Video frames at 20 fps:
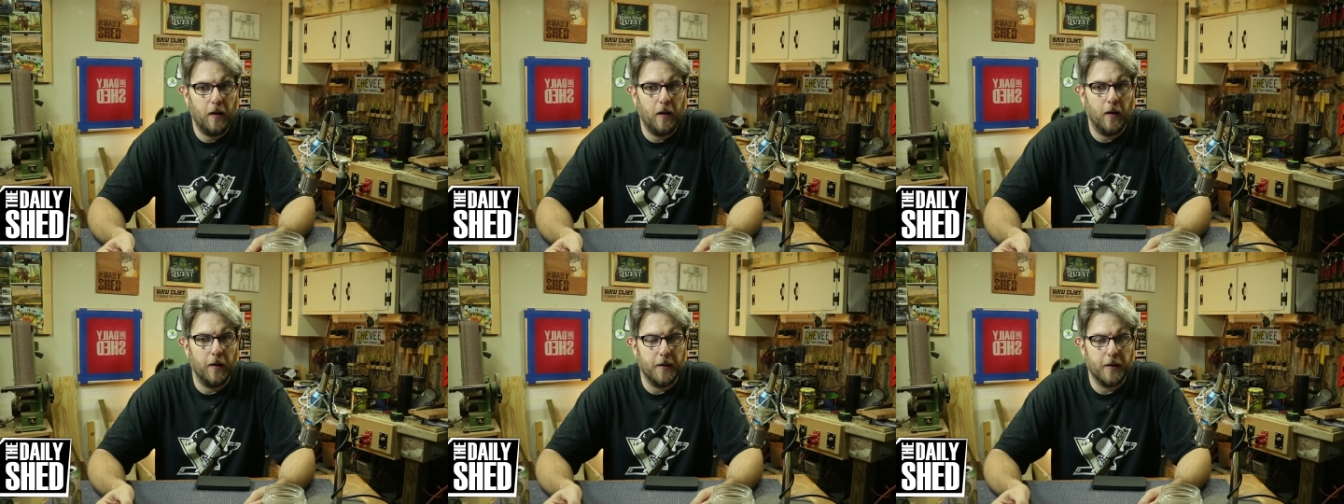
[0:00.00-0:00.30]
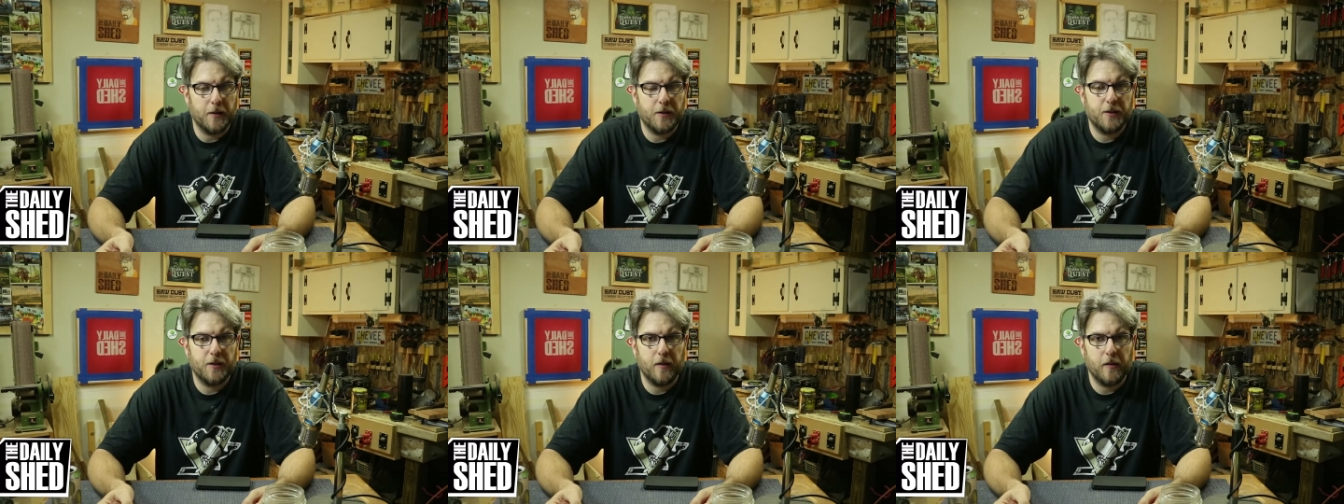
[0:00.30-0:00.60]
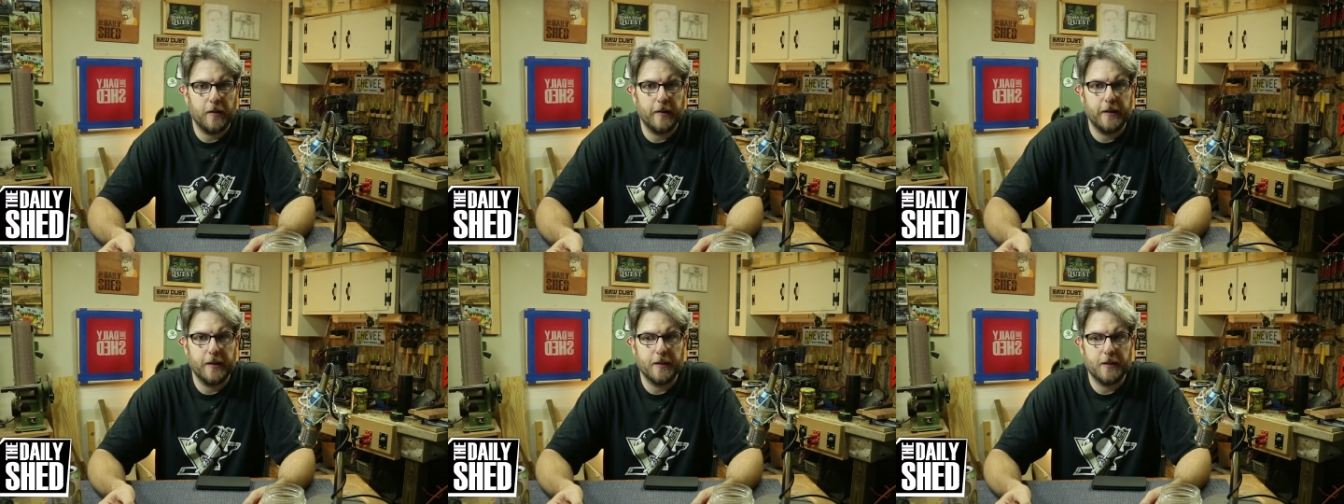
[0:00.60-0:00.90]
on a
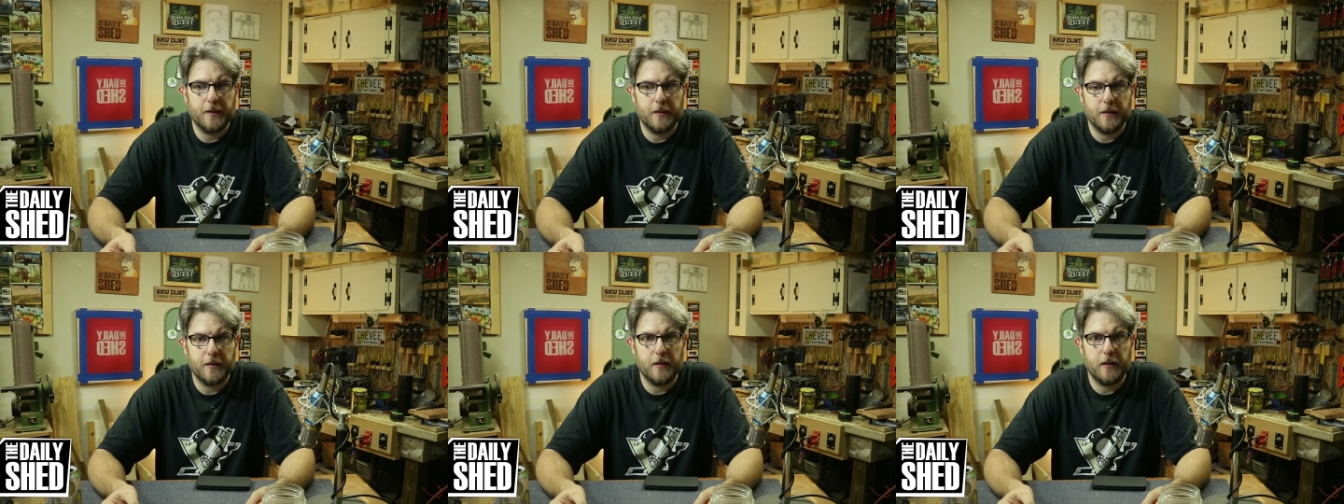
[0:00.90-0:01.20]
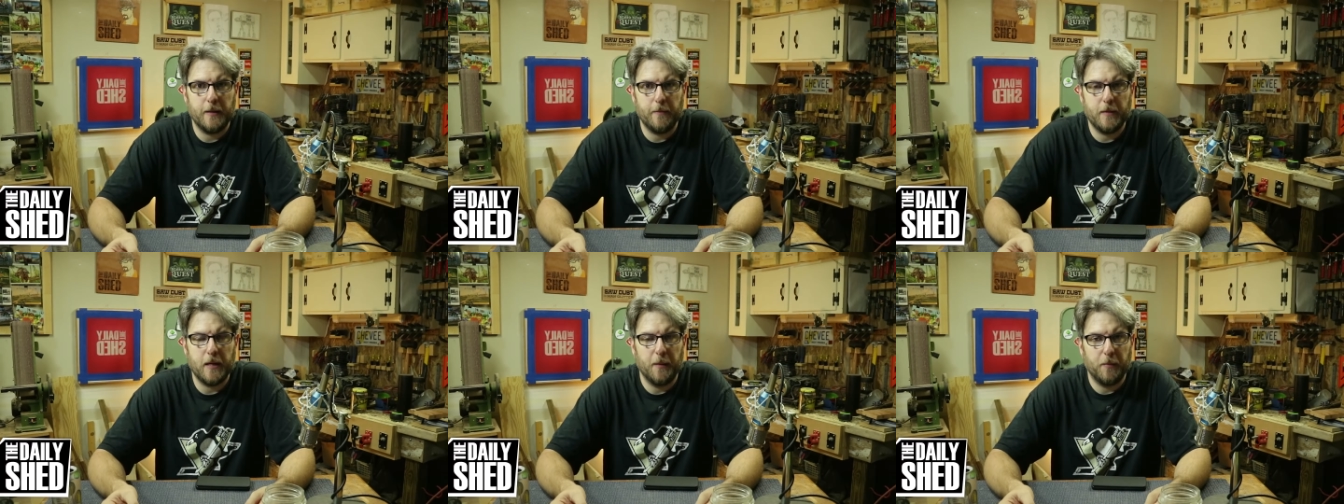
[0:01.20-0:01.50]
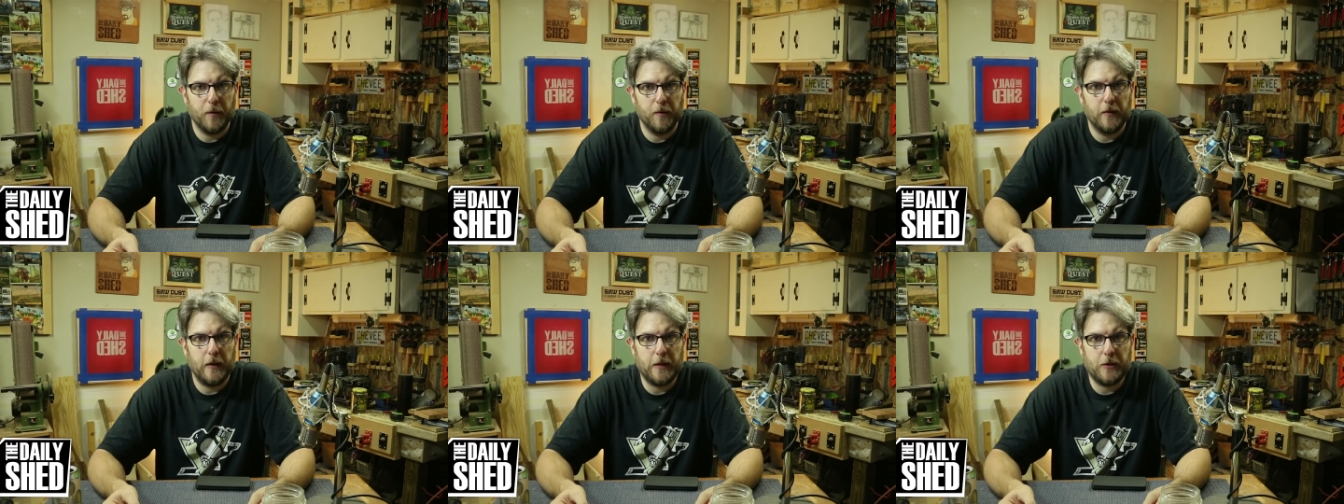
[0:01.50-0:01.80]
serious sleep
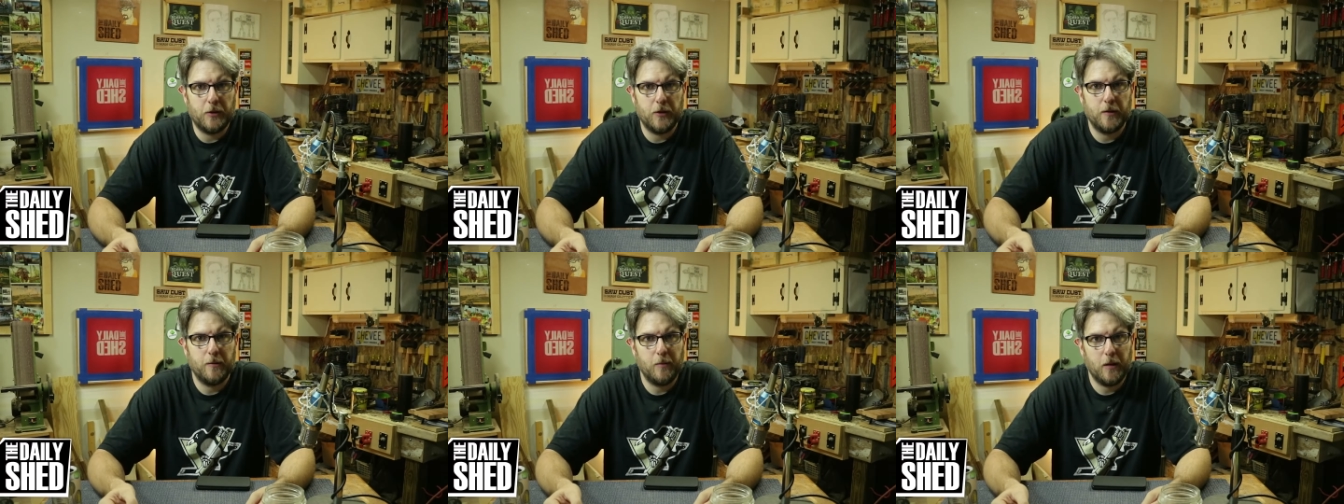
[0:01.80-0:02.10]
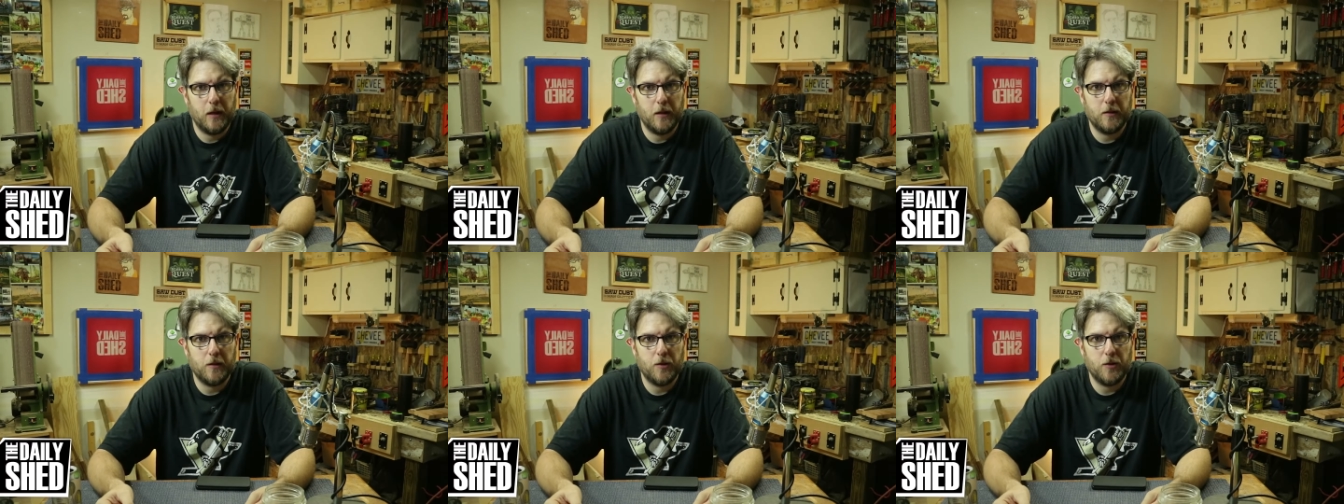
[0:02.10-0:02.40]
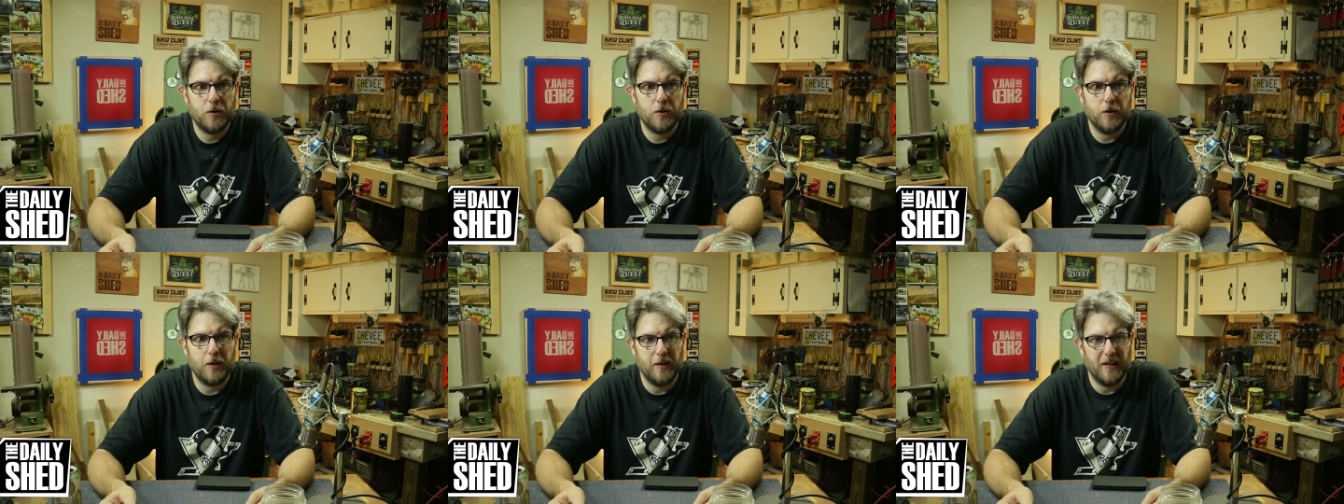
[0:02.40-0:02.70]
deprivation
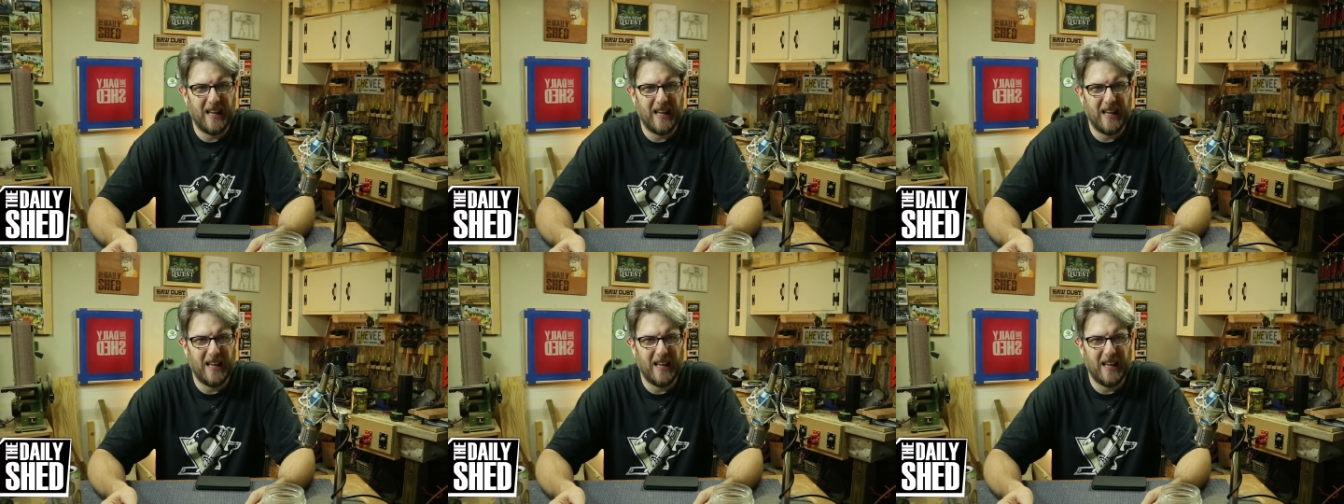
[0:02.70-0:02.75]
binge,